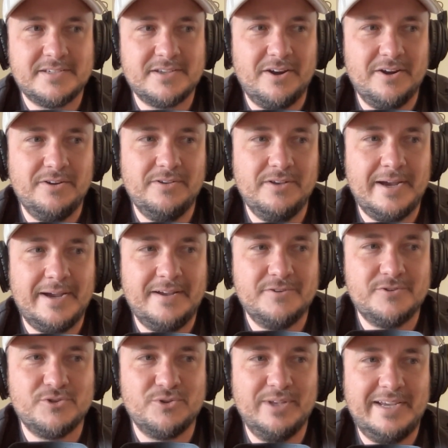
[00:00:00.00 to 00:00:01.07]
So
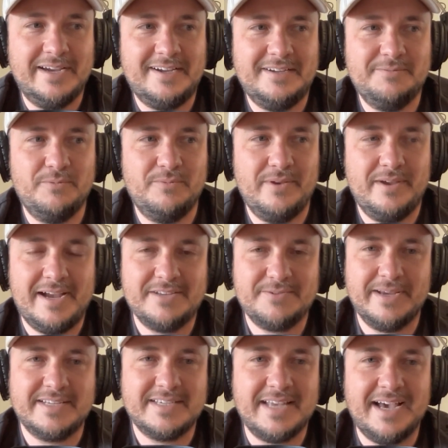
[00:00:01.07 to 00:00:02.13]
Julia, as
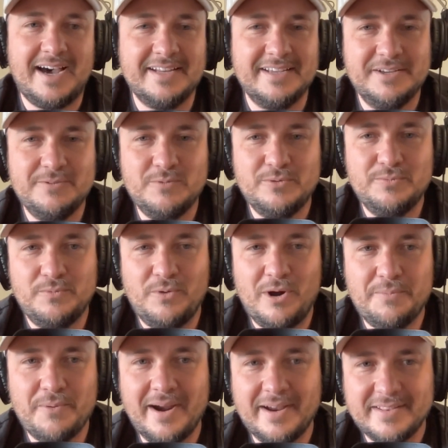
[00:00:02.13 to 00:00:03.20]
we get started, we
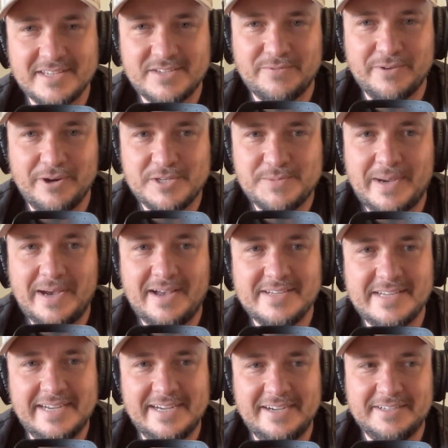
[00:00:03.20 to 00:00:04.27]
might break this first
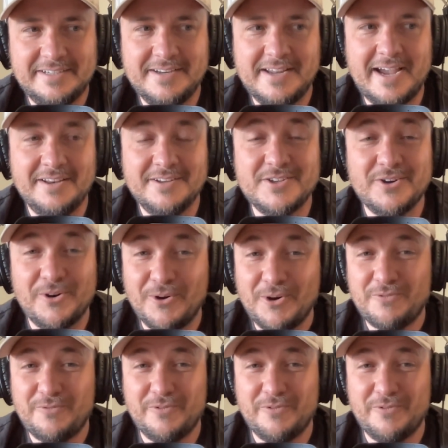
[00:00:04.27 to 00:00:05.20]
part down and talk